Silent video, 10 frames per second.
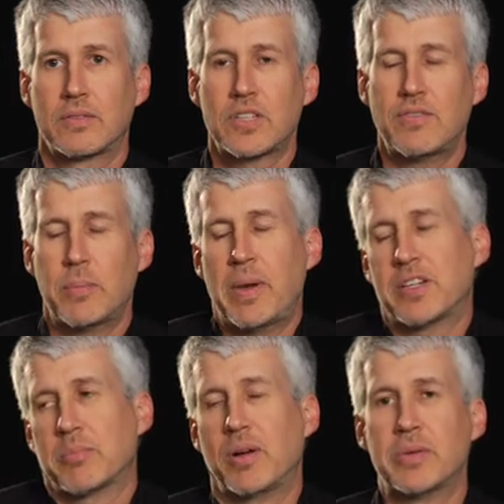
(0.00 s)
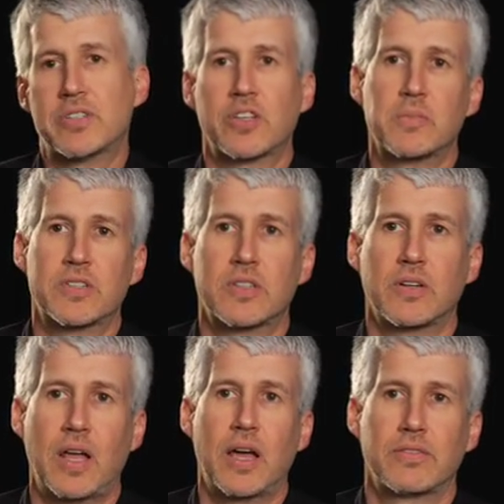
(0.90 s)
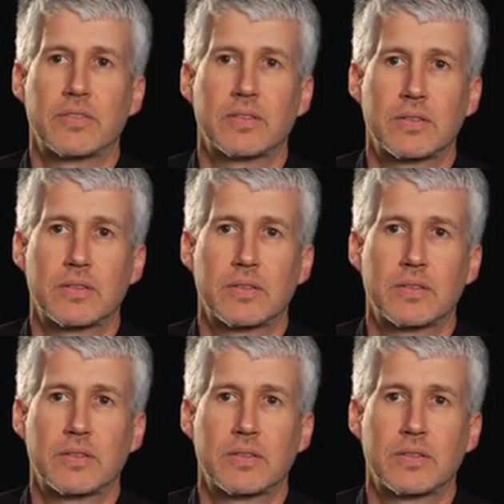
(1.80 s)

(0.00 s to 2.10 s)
Saved the patient probably 6 months of their life.